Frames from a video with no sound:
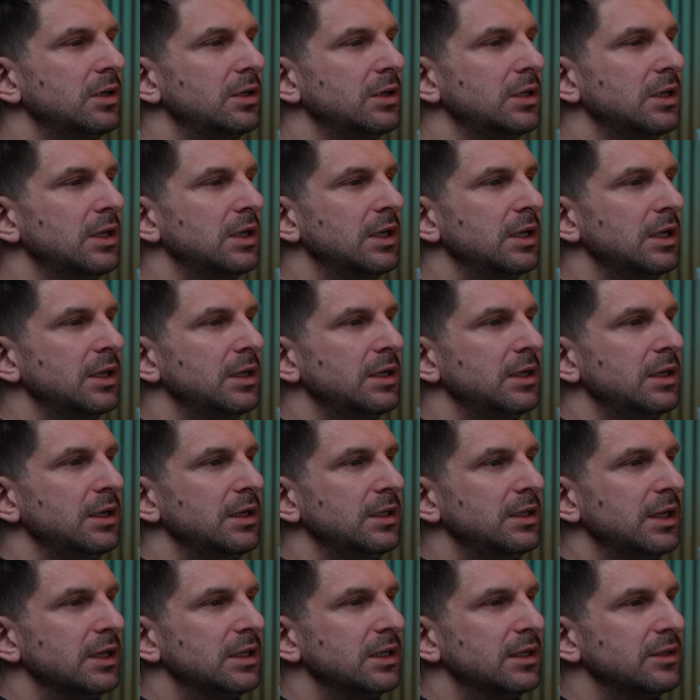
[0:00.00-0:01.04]
And since we
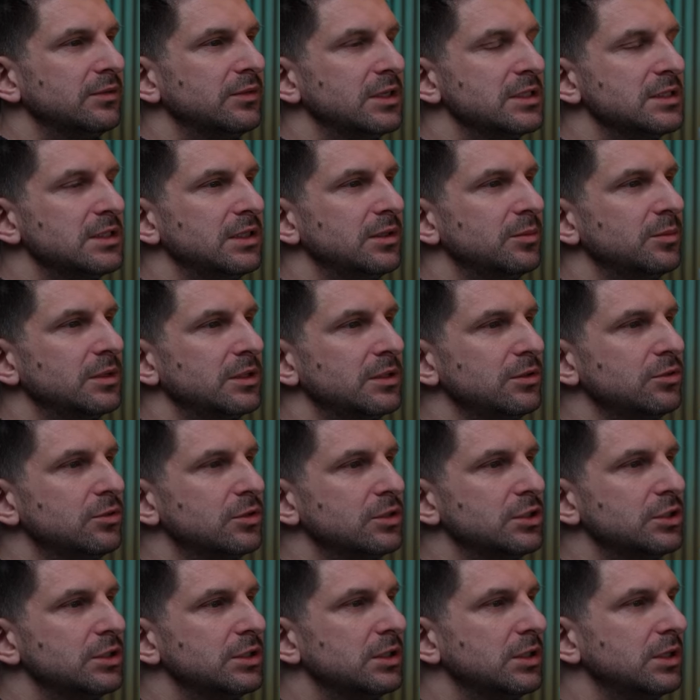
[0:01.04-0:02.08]
have a curb, we raised
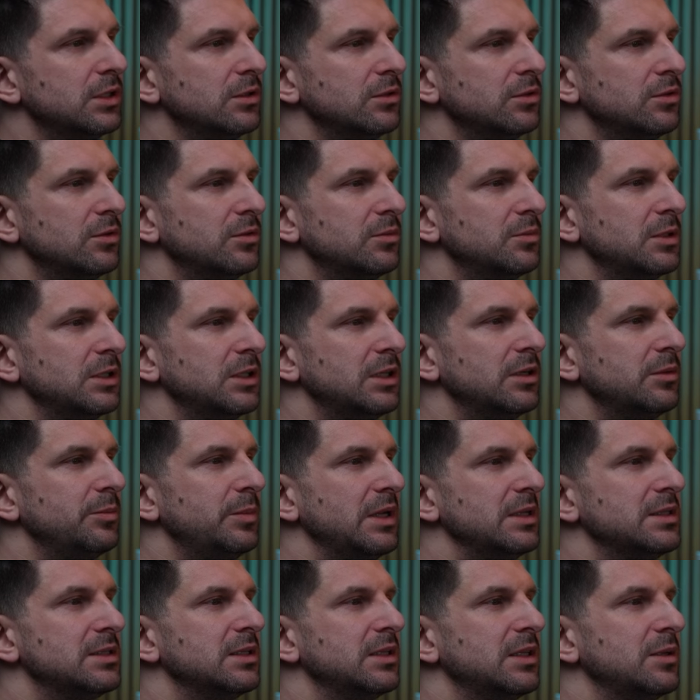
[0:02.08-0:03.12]
those 5
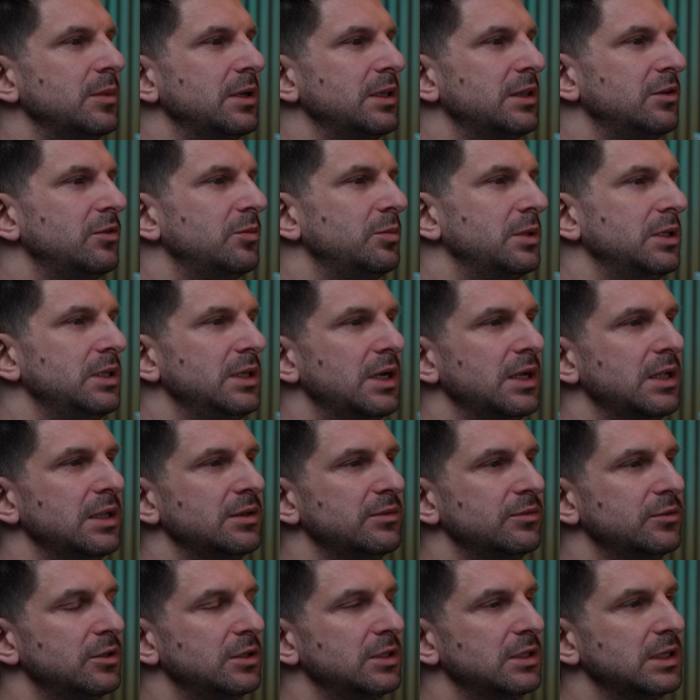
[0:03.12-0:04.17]
centimeters, and it just
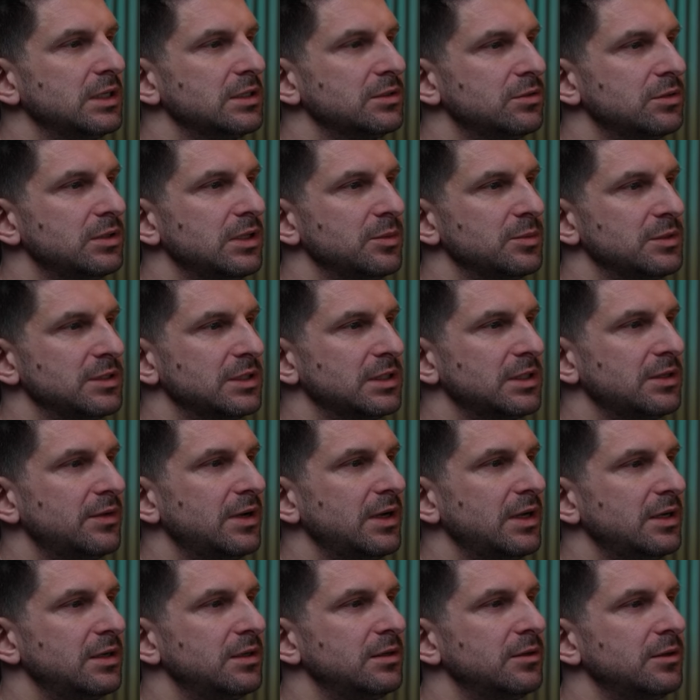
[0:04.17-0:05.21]
covers the side here for
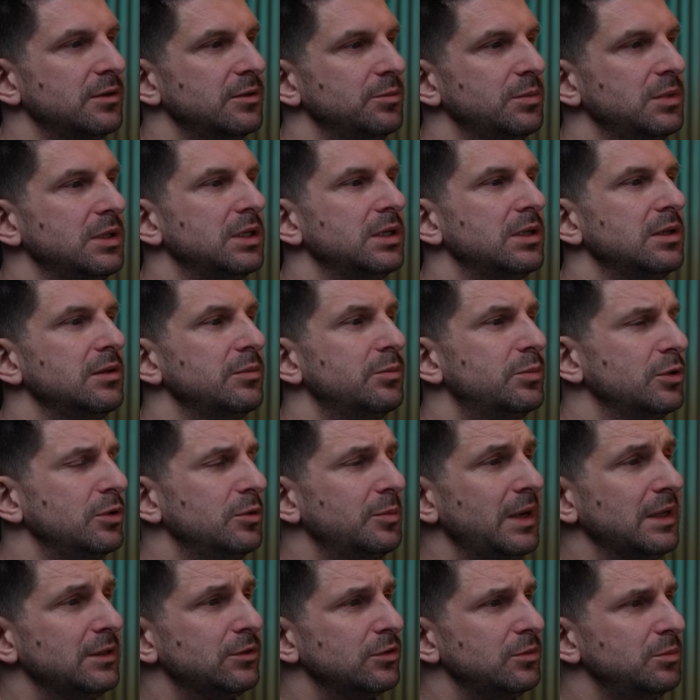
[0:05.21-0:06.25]
us. And it
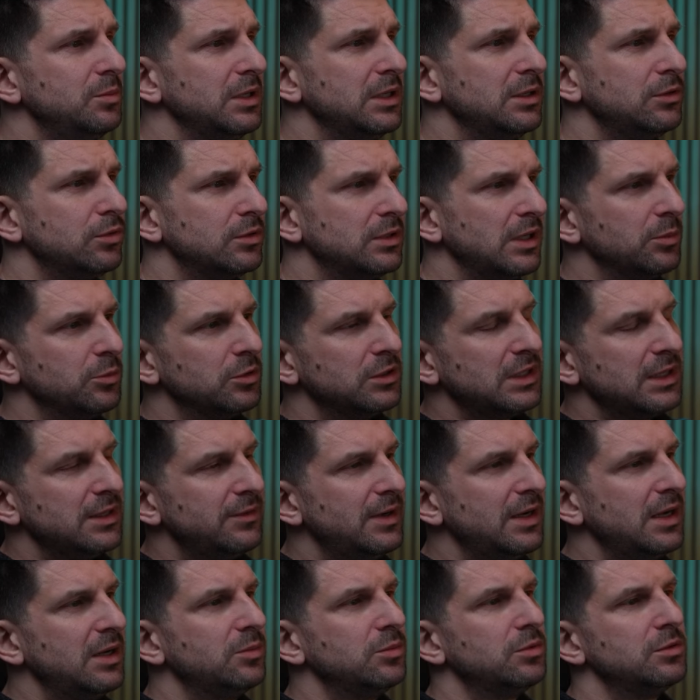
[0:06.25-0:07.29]
definitely covers this
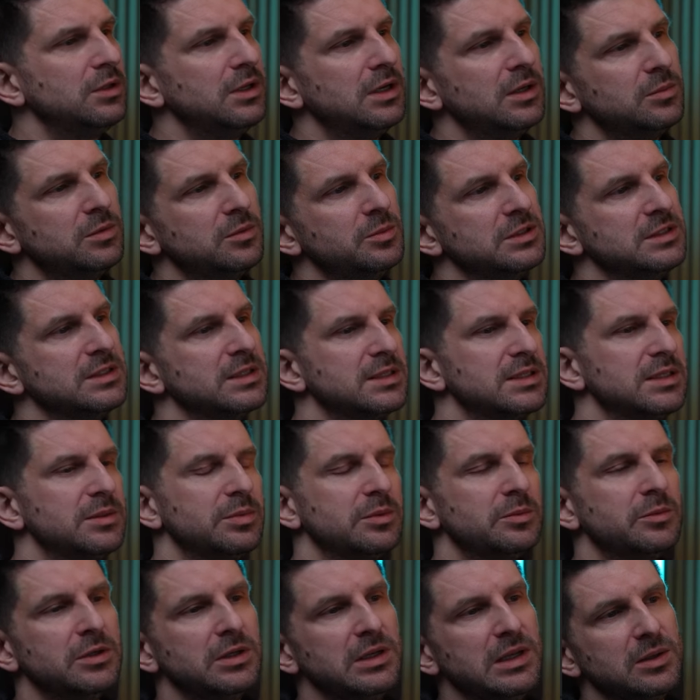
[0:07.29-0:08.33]
side here. Either there
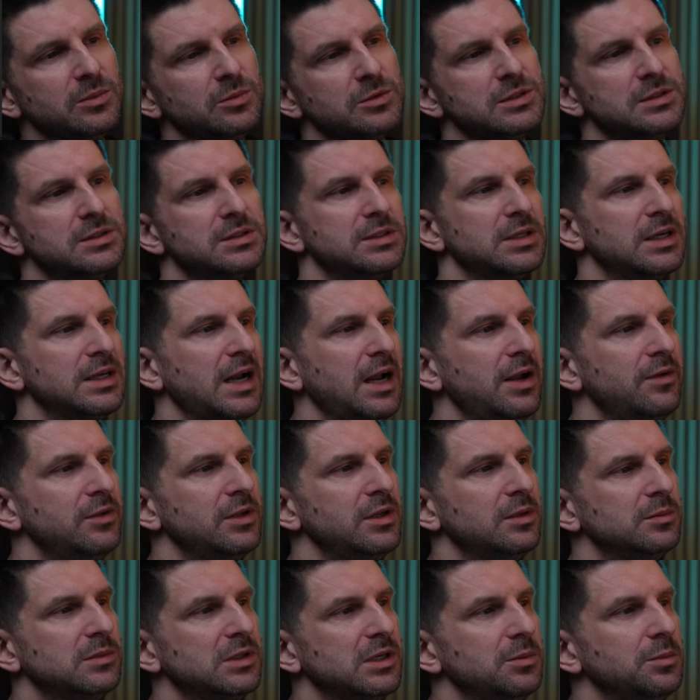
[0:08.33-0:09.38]
will be grass, or
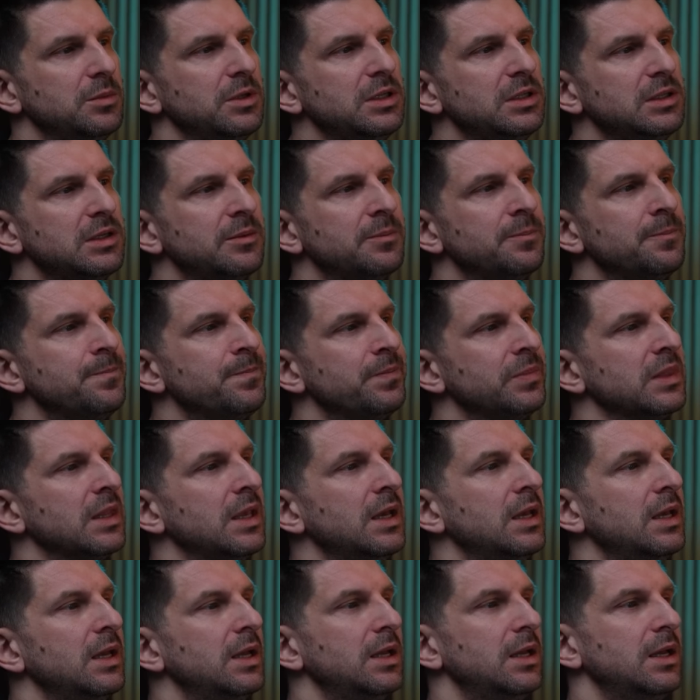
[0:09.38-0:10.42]
we will fill it with
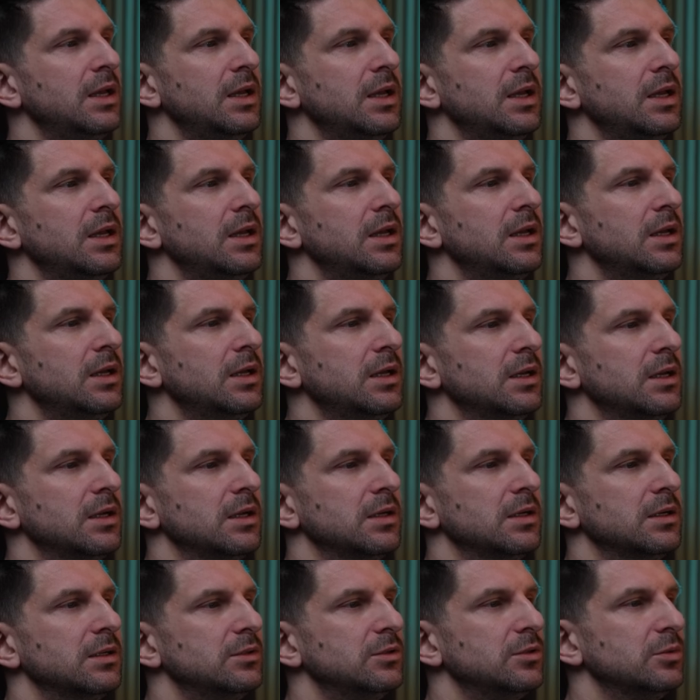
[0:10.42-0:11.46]
some gravel,
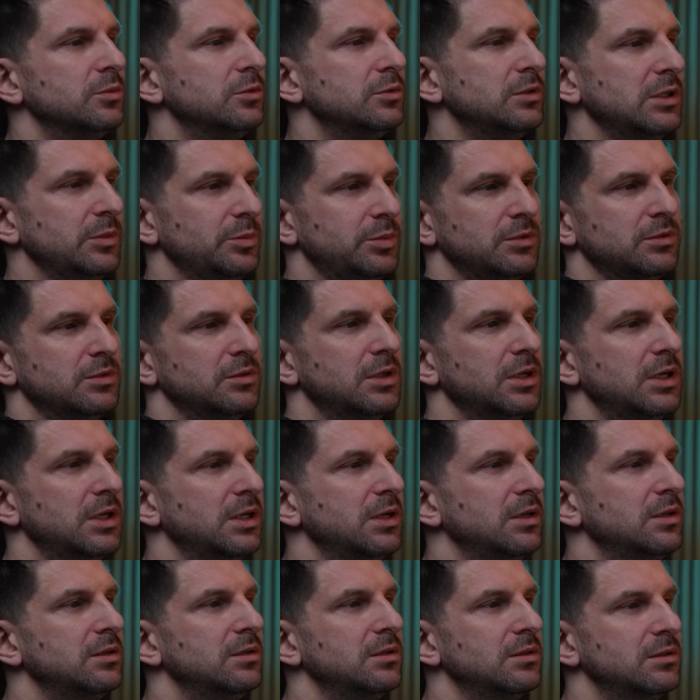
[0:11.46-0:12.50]
stones. So basically
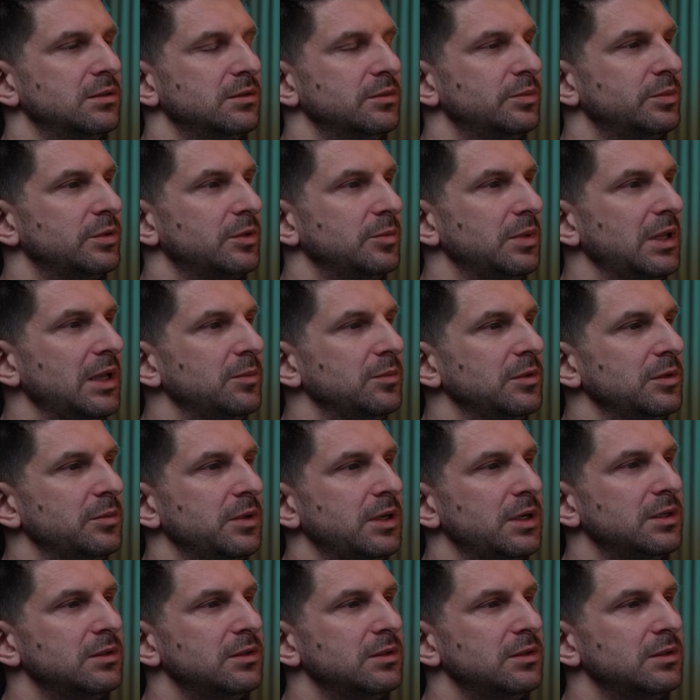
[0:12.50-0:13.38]
there are no problems.